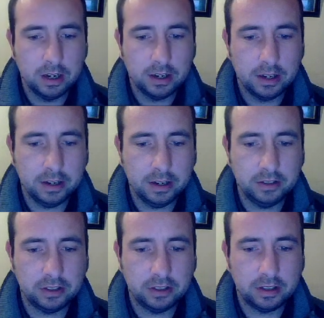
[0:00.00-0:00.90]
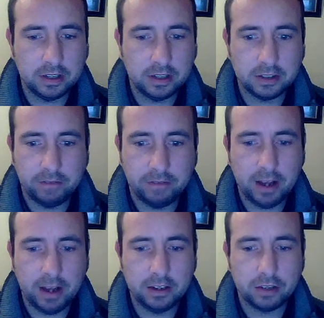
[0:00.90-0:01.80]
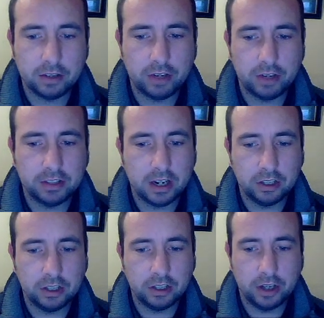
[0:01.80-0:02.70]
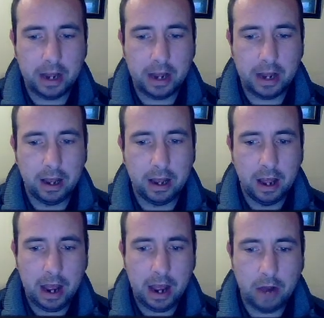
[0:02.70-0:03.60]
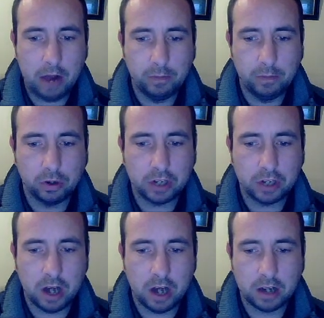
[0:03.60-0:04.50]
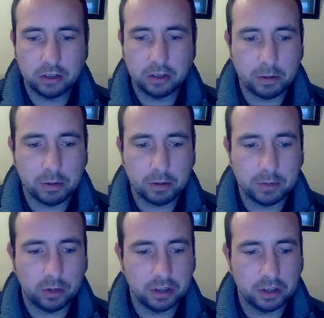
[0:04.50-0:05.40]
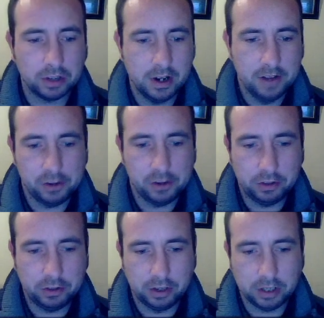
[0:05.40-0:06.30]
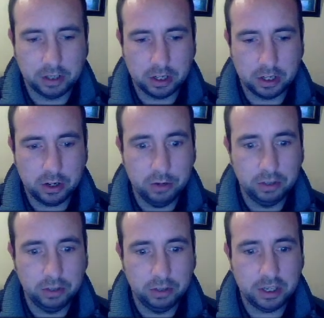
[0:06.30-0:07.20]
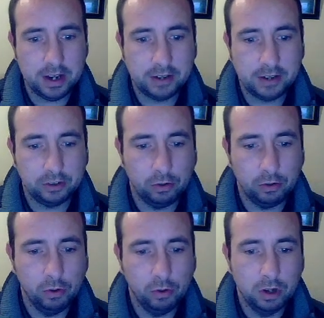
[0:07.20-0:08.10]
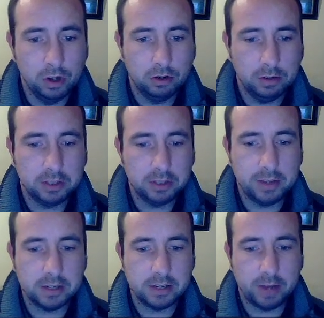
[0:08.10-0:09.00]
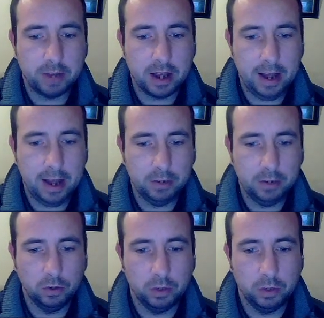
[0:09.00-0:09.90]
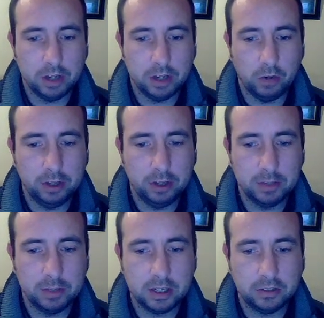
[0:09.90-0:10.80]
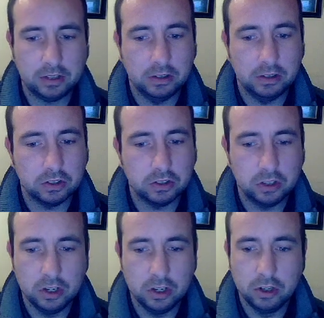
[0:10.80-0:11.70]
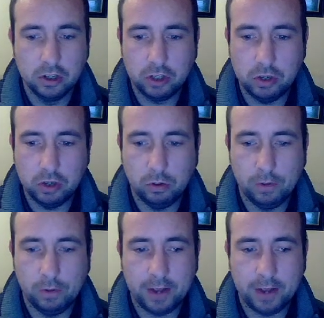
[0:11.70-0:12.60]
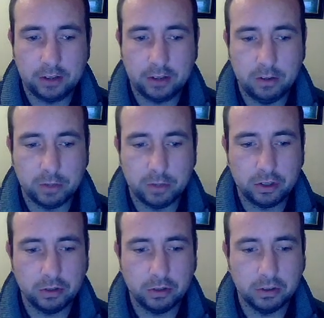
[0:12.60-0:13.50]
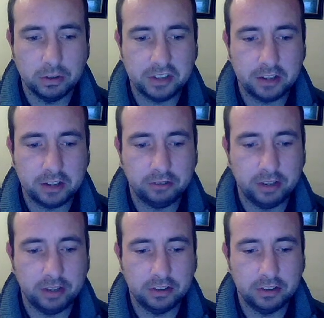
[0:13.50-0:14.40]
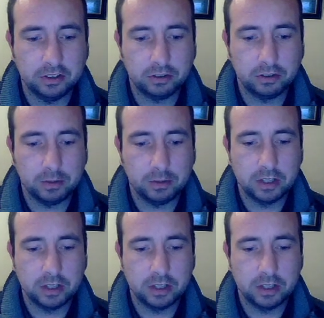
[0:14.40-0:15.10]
is this a valid transaction output locking script, but the resulting UTXO could be spent by anyone with the arithmetic skills to know that the number 2 satisfies the script.